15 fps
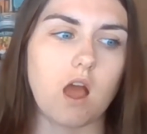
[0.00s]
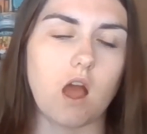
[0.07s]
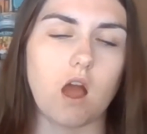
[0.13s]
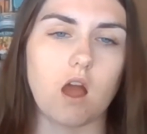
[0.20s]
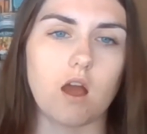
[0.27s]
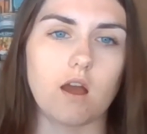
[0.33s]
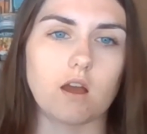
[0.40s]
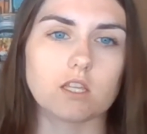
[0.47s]

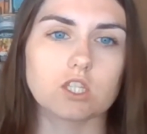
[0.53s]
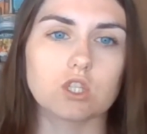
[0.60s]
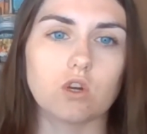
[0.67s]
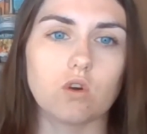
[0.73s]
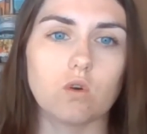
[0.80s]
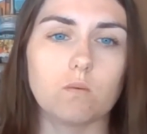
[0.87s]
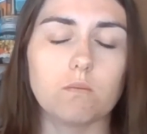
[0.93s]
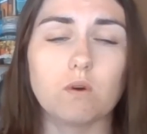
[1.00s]

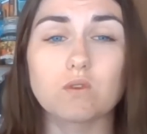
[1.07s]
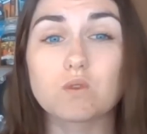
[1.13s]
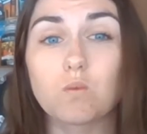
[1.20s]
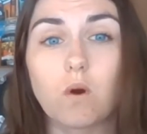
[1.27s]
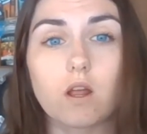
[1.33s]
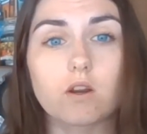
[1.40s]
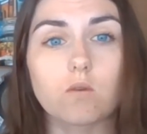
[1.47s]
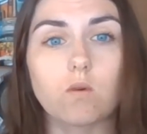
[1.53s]
So most
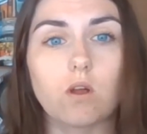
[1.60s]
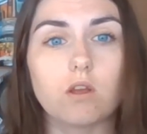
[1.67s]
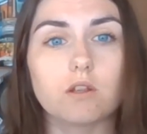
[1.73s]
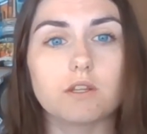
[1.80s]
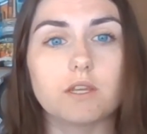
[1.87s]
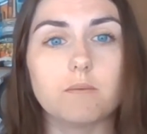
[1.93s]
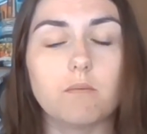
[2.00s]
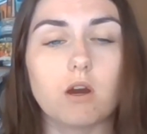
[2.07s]
water
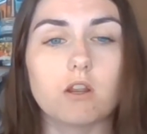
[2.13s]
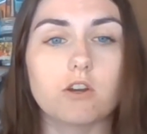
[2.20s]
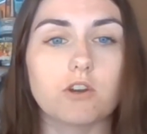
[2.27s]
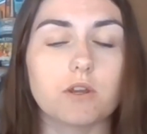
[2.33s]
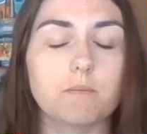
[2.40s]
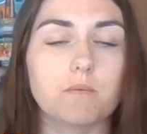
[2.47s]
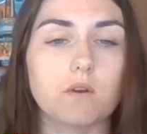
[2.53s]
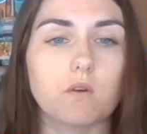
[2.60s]
quality
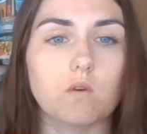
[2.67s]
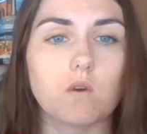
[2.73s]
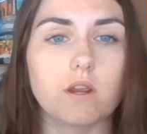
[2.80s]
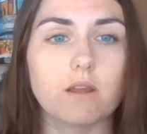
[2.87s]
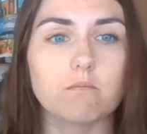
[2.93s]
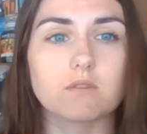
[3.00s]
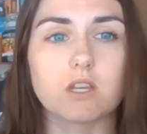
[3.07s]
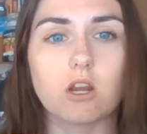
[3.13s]
monitoring
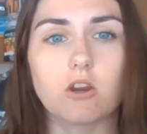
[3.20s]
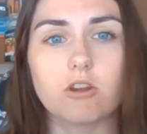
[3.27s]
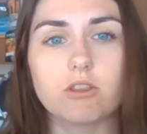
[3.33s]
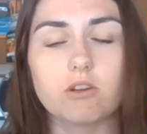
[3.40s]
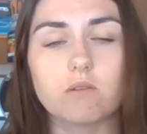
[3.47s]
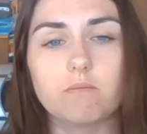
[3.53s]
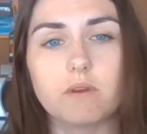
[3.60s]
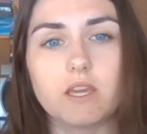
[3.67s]
programs are
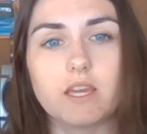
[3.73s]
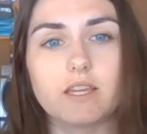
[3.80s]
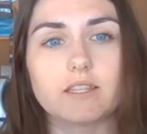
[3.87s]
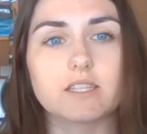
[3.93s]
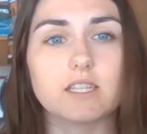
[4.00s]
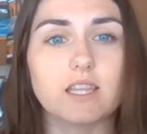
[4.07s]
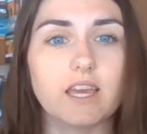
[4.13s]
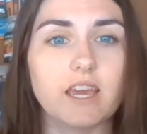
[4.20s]
either being
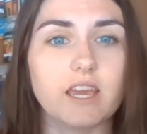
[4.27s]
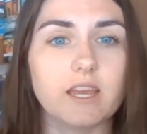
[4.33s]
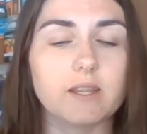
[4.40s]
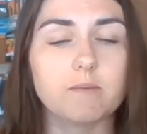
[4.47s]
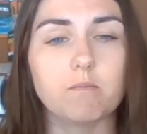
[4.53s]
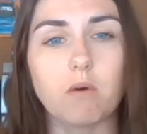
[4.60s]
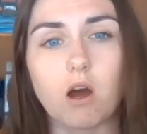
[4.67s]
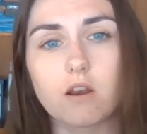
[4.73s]

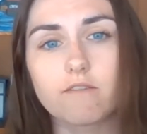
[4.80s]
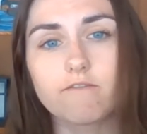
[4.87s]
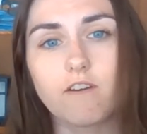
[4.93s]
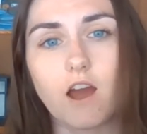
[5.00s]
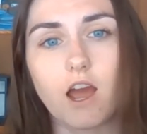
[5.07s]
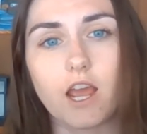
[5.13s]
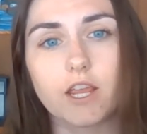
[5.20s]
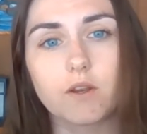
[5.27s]
delayed,
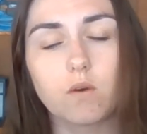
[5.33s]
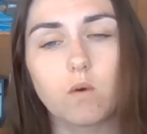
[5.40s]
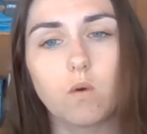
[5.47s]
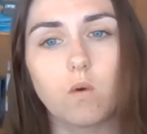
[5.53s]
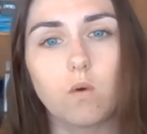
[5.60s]
modified,